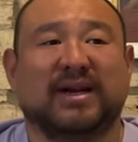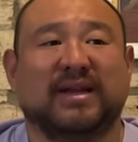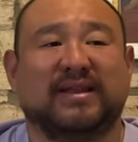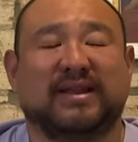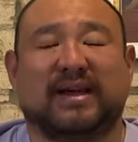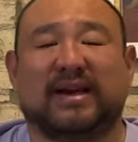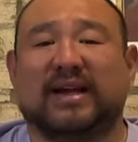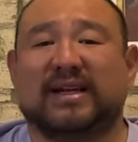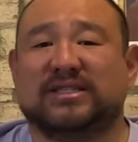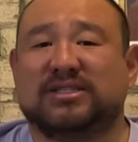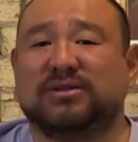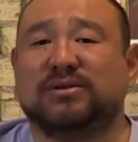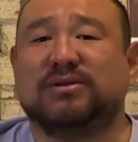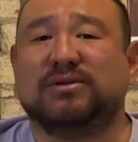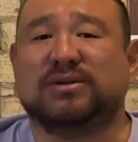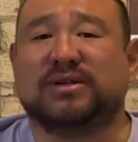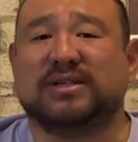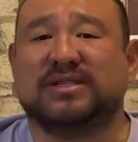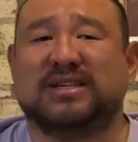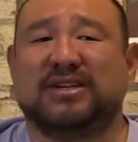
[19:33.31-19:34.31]
that I still
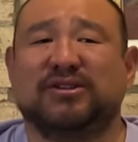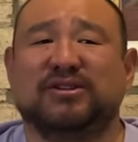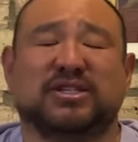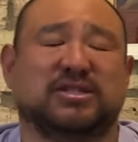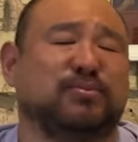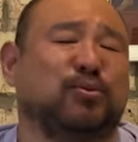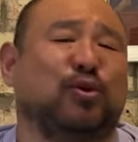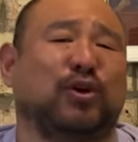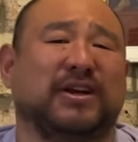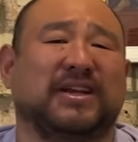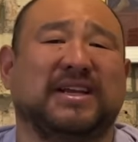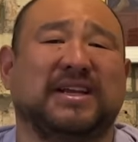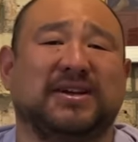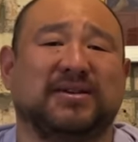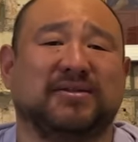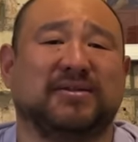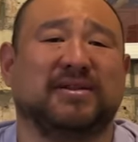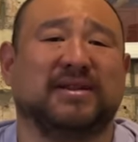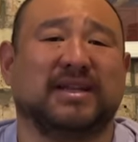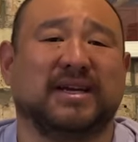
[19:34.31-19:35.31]
continue to support
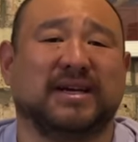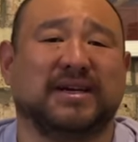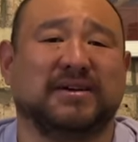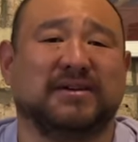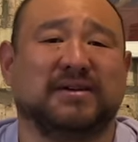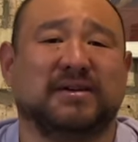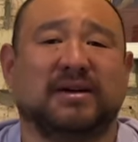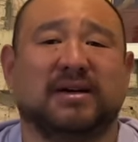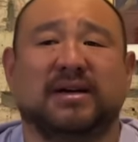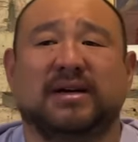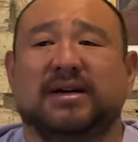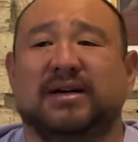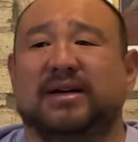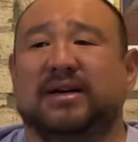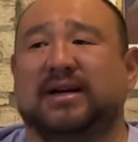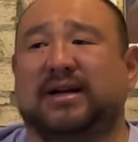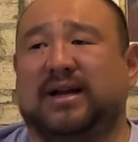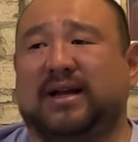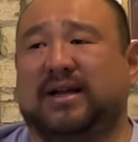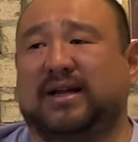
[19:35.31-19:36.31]
here and there.
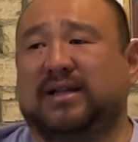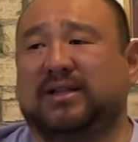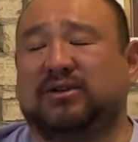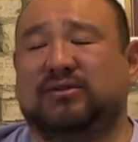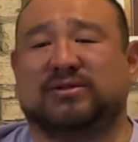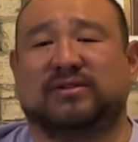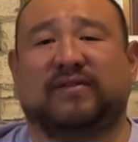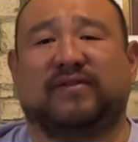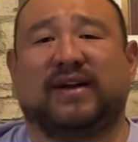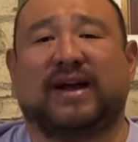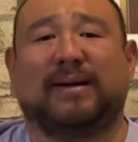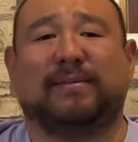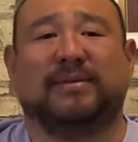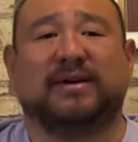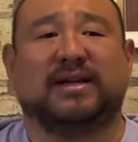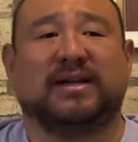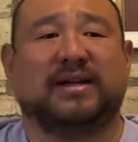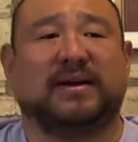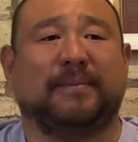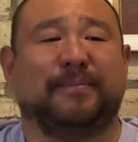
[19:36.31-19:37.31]
Uh, there was a
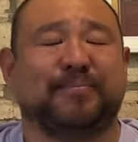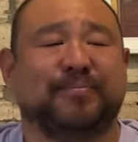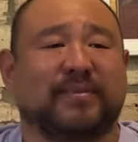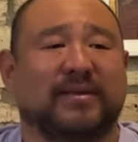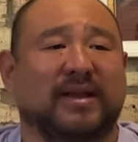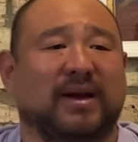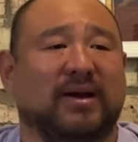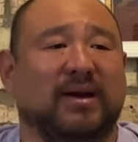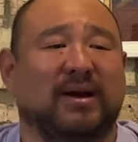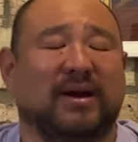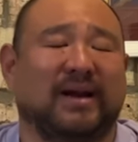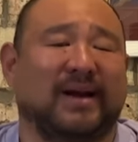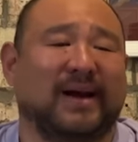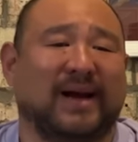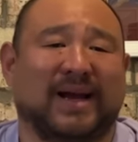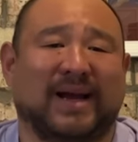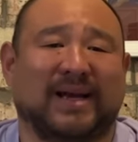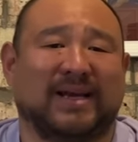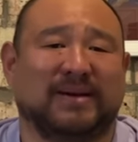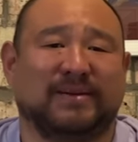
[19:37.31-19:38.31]
family that
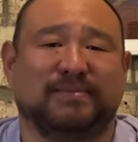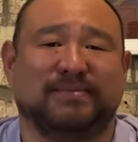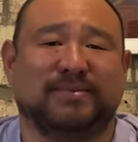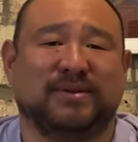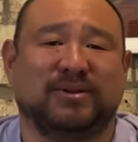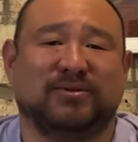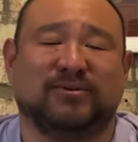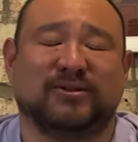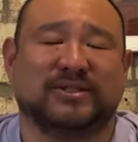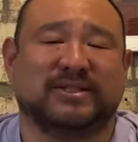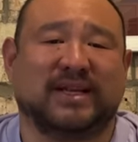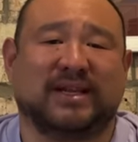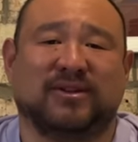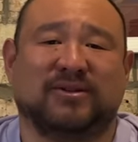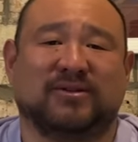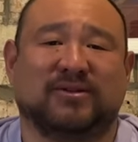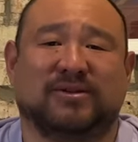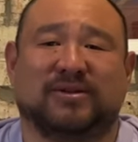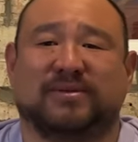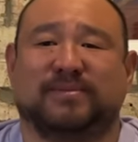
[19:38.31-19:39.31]
I you know, will send
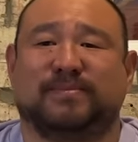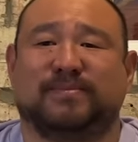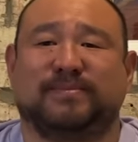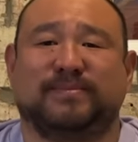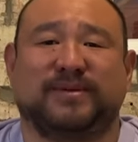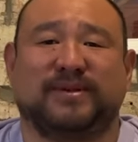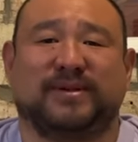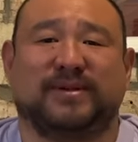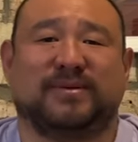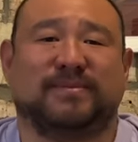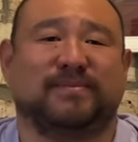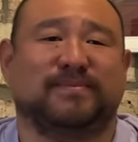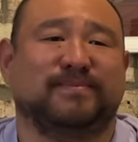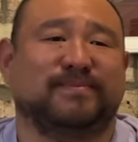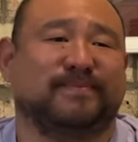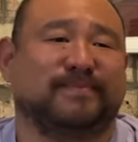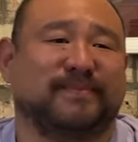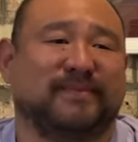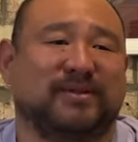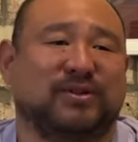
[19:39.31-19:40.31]
her, you know,
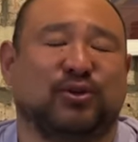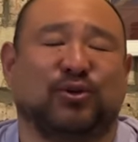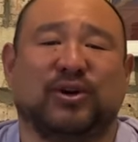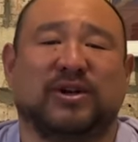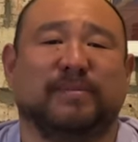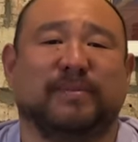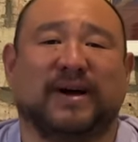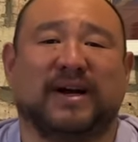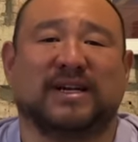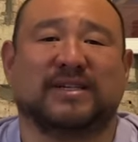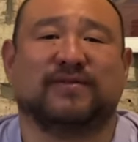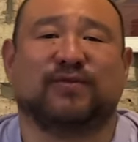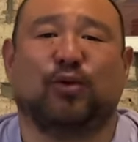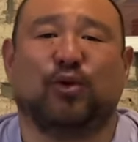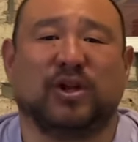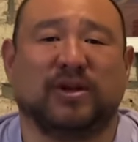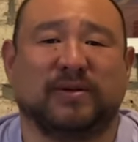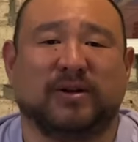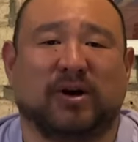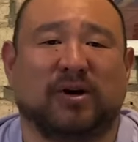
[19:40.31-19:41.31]
30 bucks,
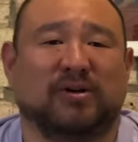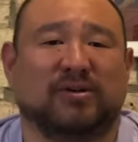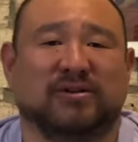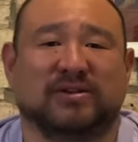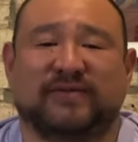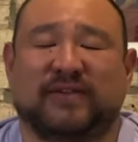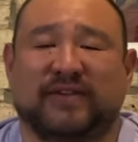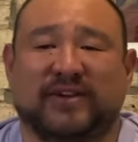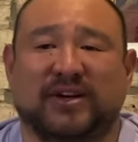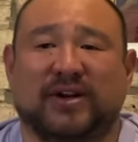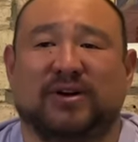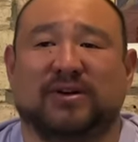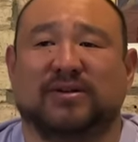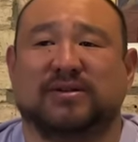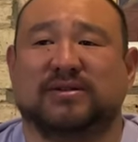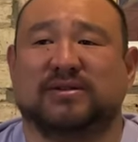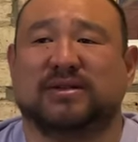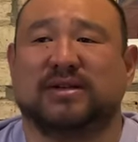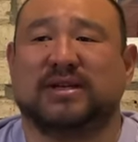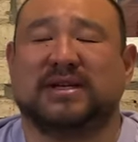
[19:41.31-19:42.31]
$40,
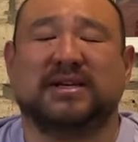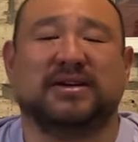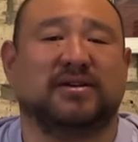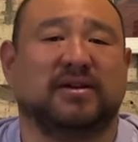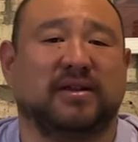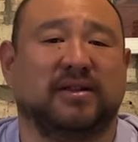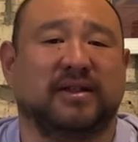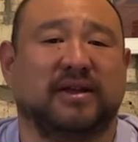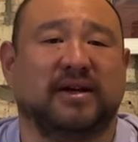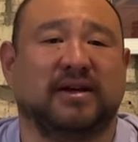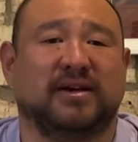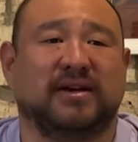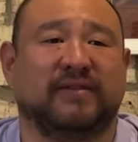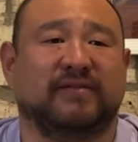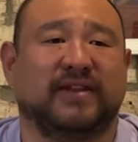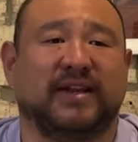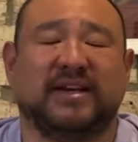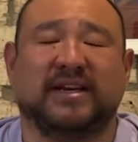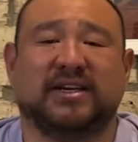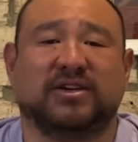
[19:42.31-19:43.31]
$50 here and there if
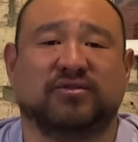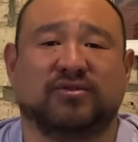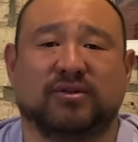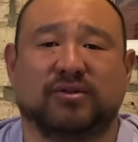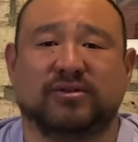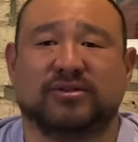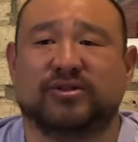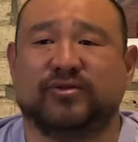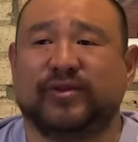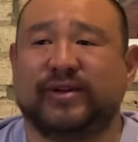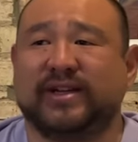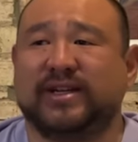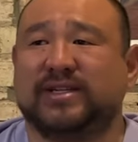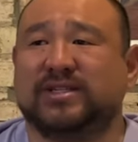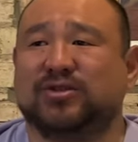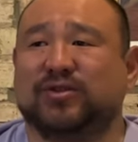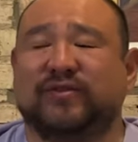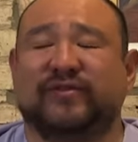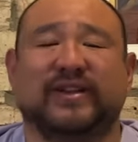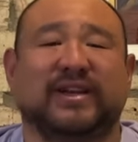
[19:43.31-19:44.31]
they need groceries
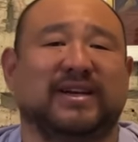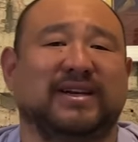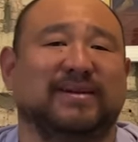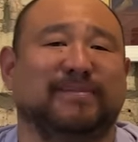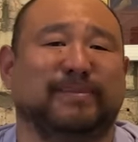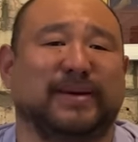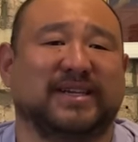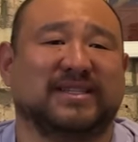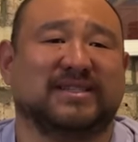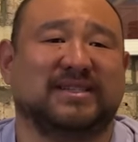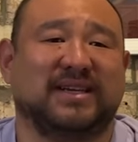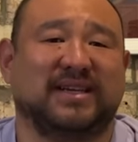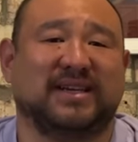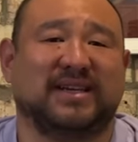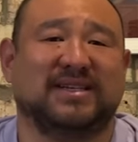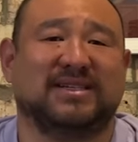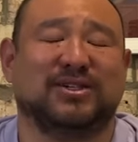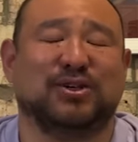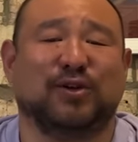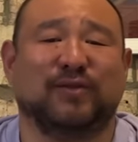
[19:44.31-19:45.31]
or if they need a bus
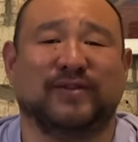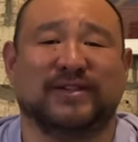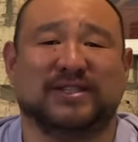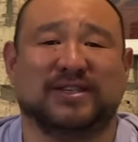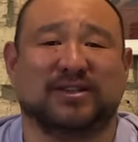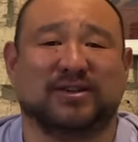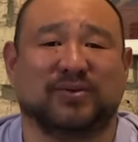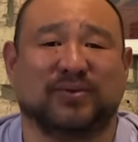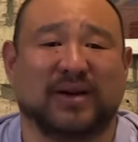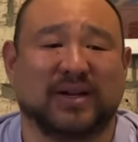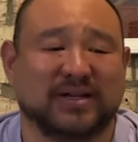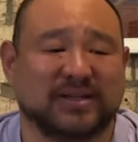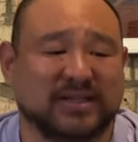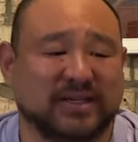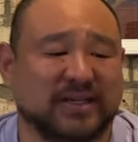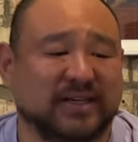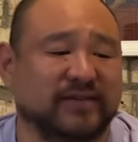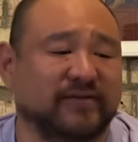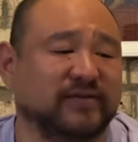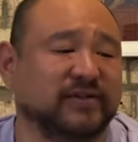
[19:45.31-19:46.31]
ticket to go visit their
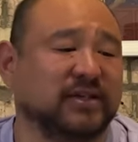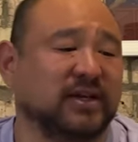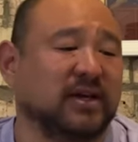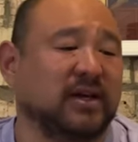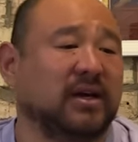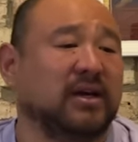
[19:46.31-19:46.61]
relatives.